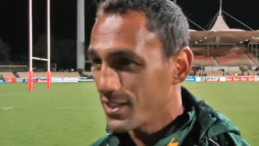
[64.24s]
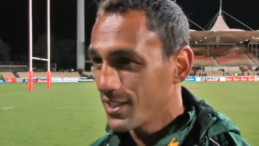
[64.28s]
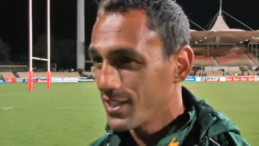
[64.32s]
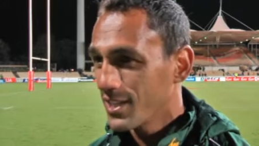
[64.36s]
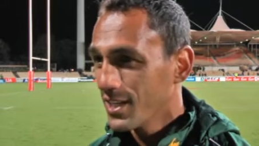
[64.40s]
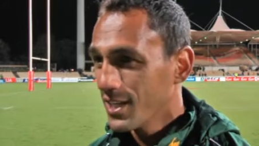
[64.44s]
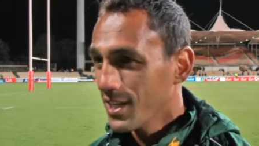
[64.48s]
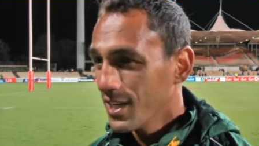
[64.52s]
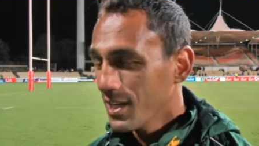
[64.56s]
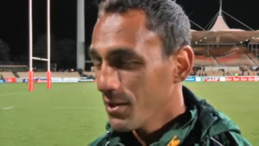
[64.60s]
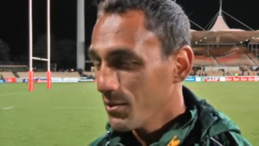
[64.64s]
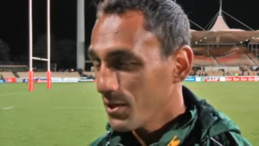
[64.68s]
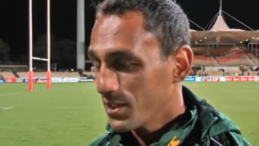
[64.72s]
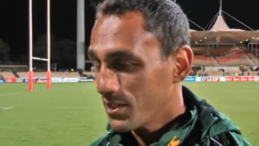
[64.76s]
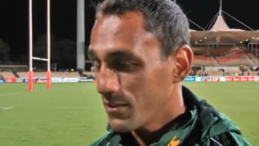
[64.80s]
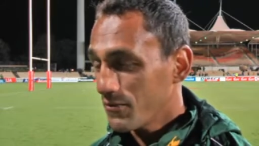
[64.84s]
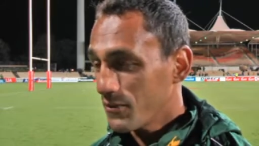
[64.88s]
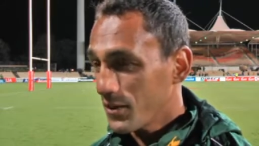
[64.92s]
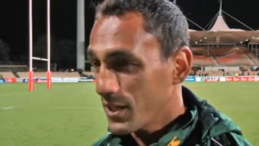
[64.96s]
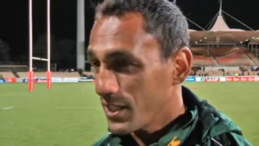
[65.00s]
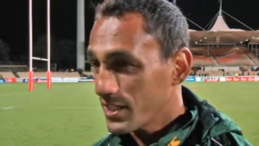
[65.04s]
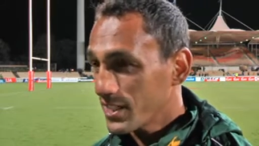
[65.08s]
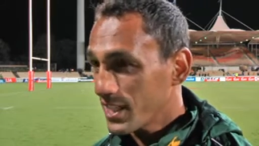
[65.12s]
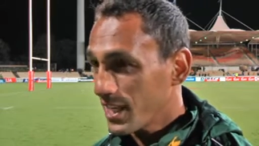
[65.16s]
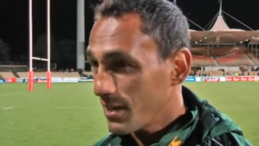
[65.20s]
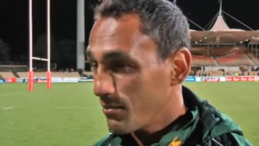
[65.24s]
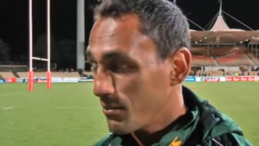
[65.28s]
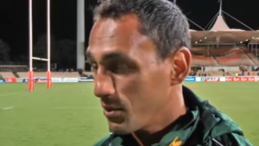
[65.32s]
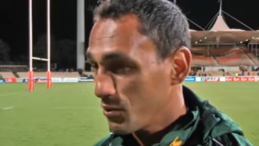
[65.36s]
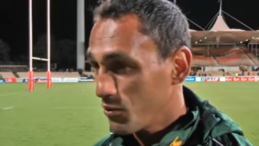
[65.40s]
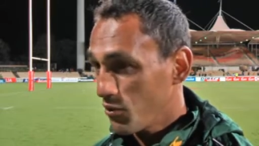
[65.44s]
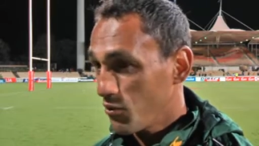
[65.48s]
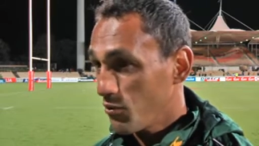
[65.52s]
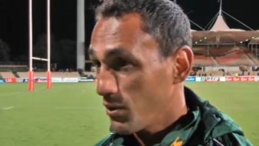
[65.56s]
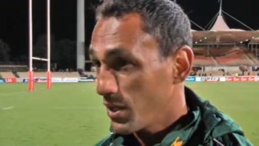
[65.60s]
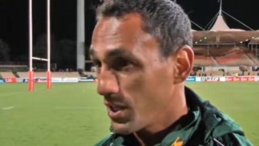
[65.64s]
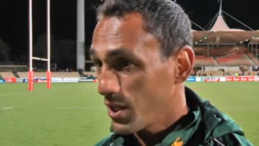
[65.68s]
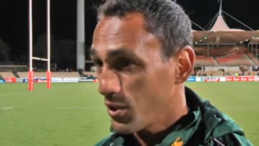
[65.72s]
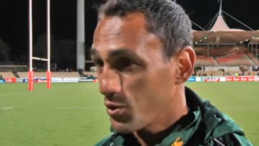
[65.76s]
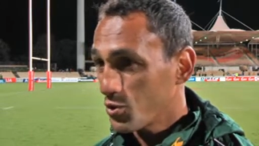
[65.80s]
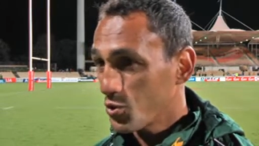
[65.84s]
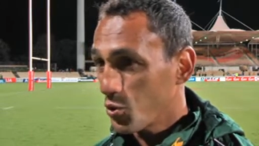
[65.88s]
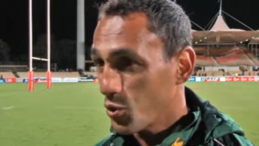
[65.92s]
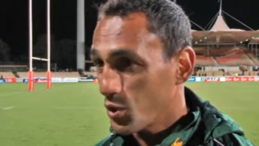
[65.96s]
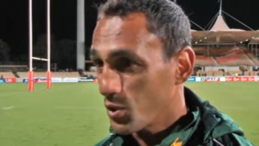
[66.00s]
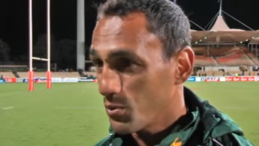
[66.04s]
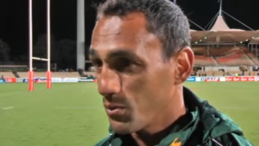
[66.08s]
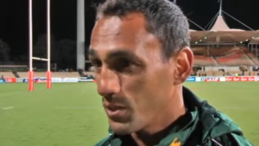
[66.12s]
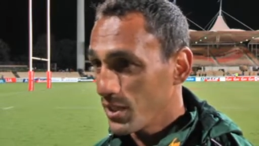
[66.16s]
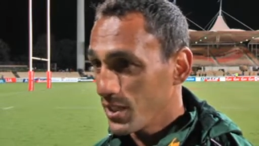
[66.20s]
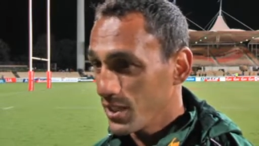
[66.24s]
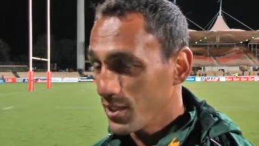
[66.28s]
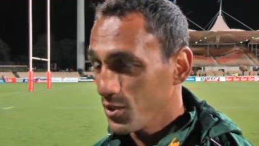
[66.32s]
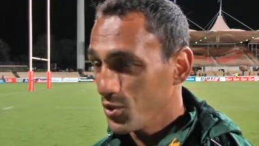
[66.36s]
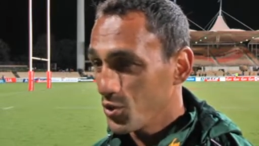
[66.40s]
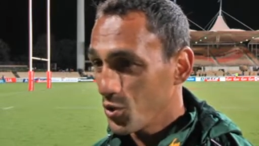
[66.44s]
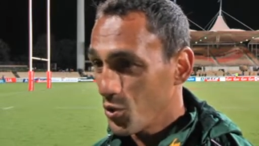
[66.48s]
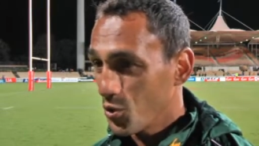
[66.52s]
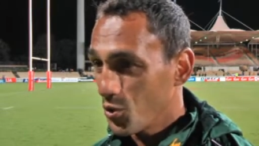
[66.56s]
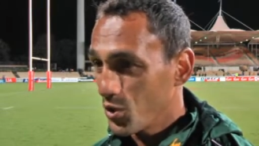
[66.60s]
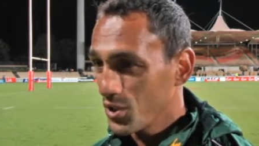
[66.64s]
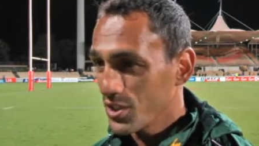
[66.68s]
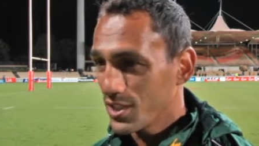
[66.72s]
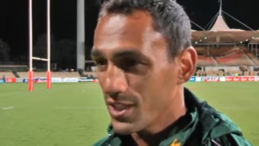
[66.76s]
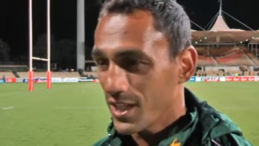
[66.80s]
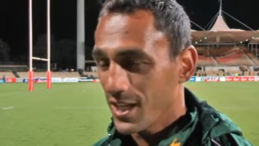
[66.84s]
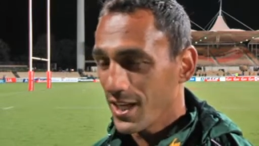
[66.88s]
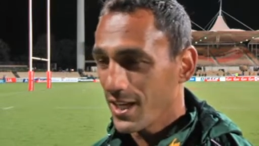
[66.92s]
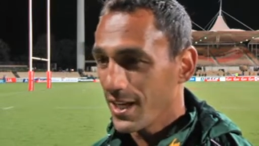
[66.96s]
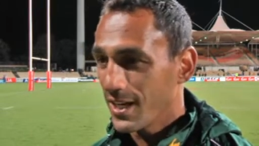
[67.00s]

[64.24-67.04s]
tournaments. It was the first time that we won our tournament in George.